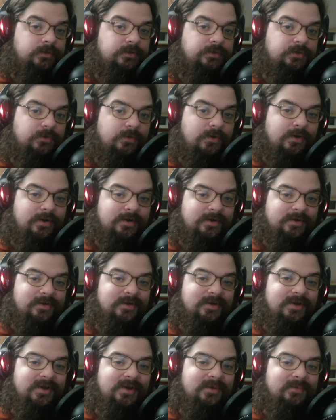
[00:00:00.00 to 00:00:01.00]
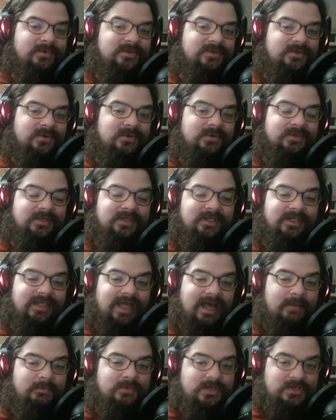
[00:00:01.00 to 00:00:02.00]
sword was called
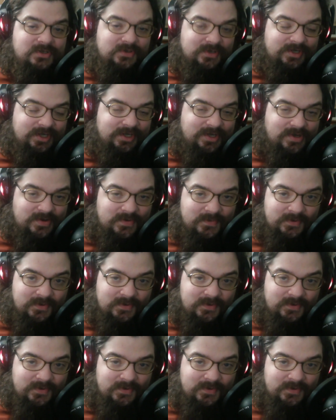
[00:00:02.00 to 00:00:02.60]
Glamdring,